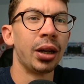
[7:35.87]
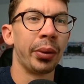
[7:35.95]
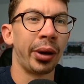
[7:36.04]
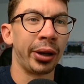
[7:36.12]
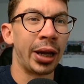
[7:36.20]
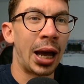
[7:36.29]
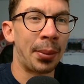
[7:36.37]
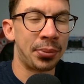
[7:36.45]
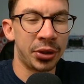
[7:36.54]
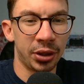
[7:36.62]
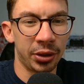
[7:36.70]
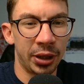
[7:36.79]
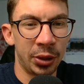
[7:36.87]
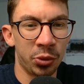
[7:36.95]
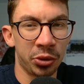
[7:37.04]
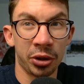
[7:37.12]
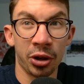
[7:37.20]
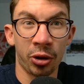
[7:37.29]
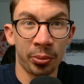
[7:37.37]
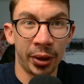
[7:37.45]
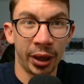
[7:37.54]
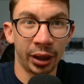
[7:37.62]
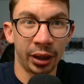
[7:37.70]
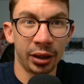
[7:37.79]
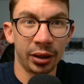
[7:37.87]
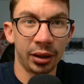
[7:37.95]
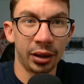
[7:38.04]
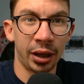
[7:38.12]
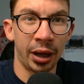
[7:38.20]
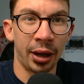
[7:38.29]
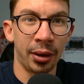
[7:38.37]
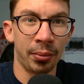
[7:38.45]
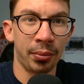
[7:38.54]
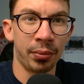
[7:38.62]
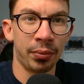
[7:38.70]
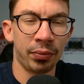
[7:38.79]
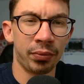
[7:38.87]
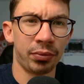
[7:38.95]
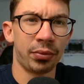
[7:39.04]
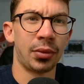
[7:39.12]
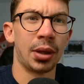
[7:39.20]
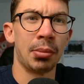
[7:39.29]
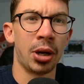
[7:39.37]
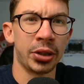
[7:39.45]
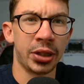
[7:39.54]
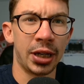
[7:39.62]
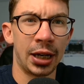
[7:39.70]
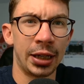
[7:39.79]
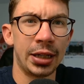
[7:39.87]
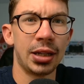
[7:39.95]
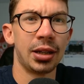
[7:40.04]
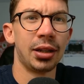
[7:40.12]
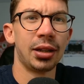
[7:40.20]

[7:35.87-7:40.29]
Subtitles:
Well, I absolutely would not pick Martinelli.